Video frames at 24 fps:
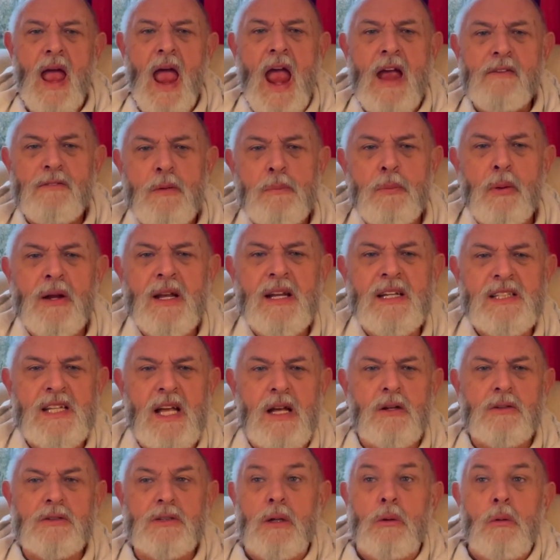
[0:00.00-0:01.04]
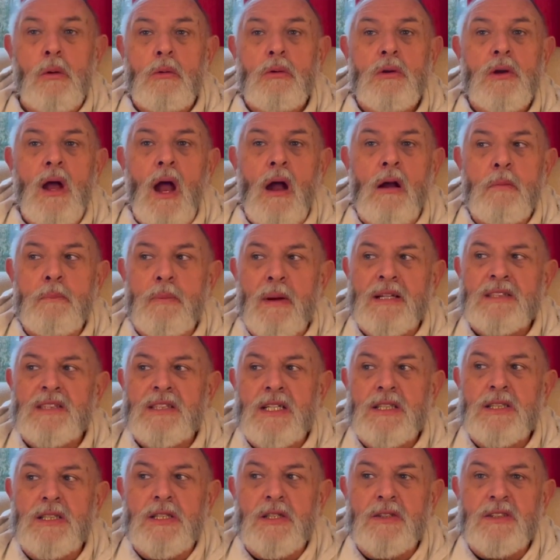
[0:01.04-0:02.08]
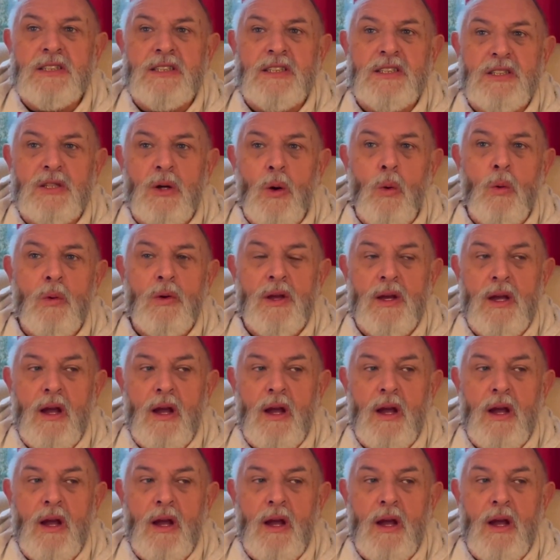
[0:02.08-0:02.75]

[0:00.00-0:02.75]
Everybody tells, oh, you know, the best thing to do is to talk.